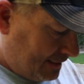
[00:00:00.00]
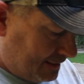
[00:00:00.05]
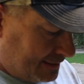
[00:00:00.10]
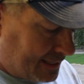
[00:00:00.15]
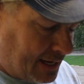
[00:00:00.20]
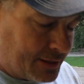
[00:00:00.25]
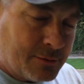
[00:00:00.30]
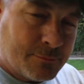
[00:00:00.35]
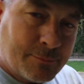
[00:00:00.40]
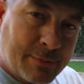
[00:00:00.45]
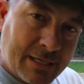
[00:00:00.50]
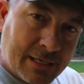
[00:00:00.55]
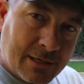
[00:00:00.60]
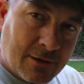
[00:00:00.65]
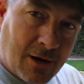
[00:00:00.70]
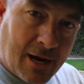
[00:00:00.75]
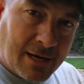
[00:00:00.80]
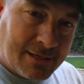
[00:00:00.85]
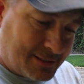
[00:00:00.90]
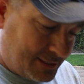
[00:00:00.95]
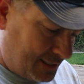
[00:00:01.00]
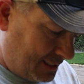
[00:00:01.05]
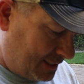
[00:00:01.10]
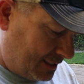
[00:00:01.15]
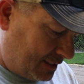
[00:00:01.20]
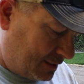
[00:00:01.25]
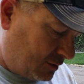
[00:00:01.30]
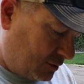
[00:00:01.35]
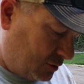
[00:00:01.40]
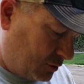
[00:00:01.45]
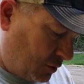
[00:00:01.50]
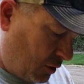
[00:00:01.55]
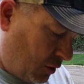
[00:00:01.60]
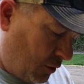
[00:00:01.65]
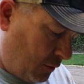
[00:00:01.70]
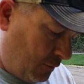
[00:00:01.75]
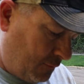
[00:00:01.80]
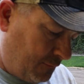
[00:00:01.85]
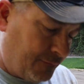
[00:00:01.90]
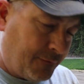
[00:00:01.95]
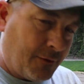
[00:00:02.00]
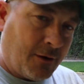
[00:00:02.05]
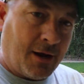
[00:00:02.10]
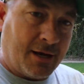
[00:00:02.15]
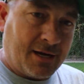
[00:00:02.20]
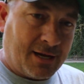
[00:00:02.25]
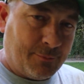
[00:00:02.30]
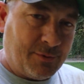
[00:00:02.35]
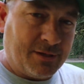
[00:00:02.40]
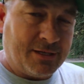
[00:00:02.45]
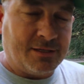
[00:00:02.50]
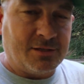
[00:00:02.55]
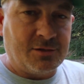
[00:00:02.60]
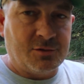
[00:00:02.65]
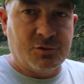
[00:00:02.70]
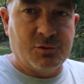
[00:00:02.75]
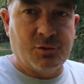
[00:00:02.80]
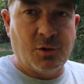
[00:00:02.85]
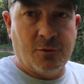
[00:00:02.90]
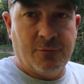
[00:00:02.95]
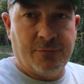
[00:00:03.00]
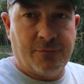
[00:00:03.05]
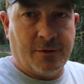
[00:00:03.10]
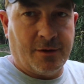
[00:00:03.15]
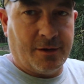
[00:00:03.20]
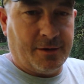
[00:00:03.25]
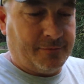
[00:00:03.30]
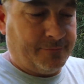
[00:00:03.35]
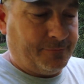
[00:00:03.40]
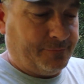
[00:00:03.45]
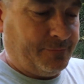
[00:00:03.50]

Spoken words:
Now, the bentgrass seed is so fine. I mean, it's so fine.